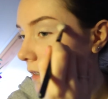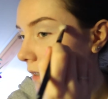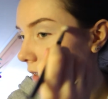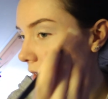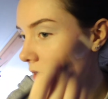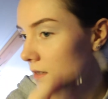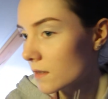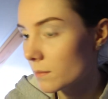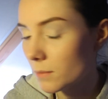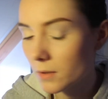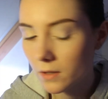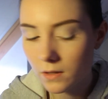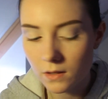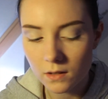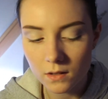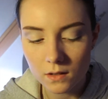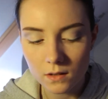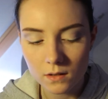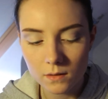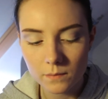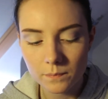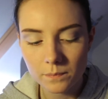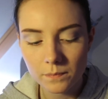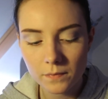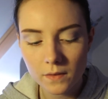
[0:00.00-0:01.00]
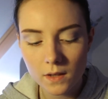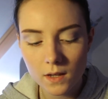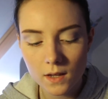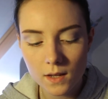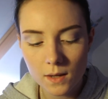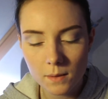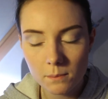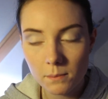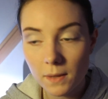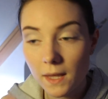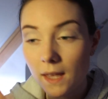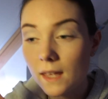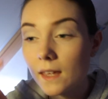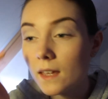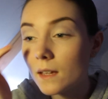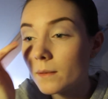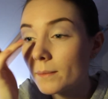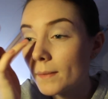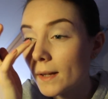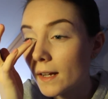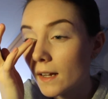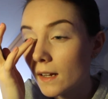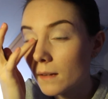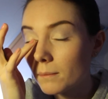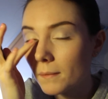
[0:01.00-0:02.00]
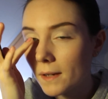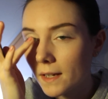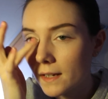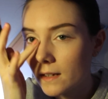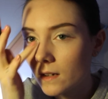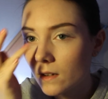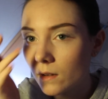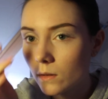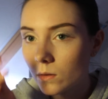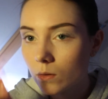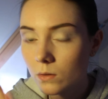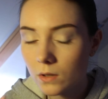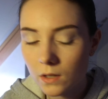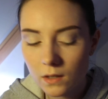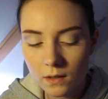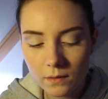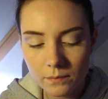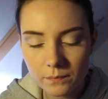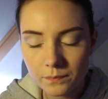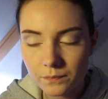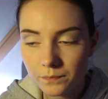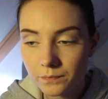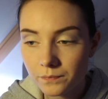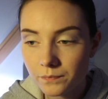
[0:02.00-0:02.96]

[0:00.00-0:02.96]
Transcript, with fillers: and I used to put the pink in like my inner corner,